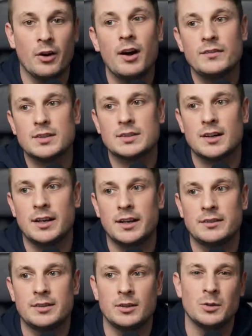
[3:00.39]
and I've
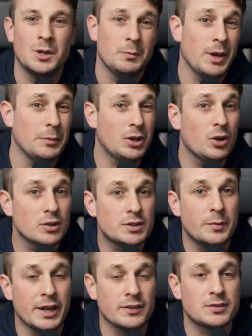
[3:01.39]
decided to maybe cut
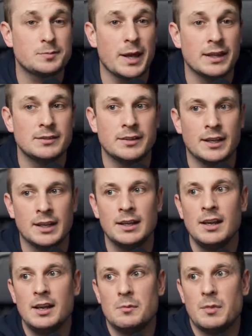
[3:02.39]
a bit of spending,
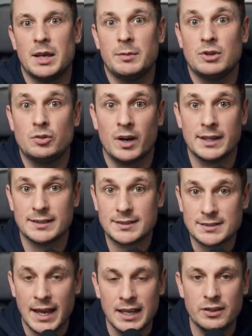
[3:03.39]
maybe try and
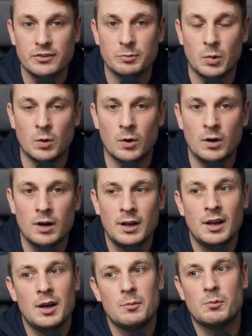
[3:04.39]
save more,
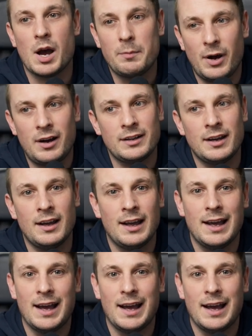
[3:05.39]
my partner